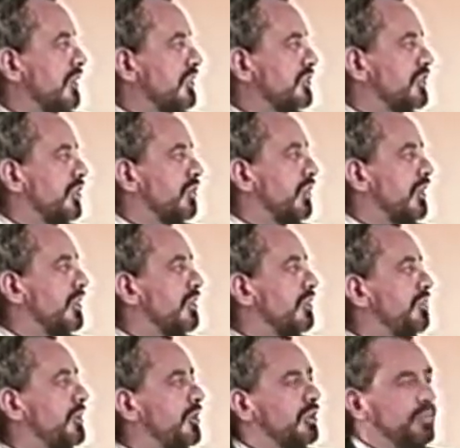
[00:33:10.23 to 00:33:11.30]
So one of the
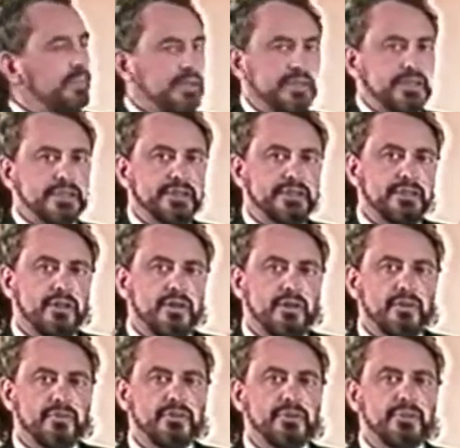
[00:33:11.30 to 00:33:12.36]
purposes
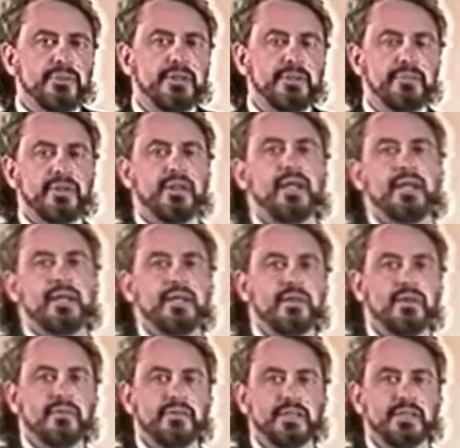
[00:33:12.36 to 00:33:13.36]
of the replay of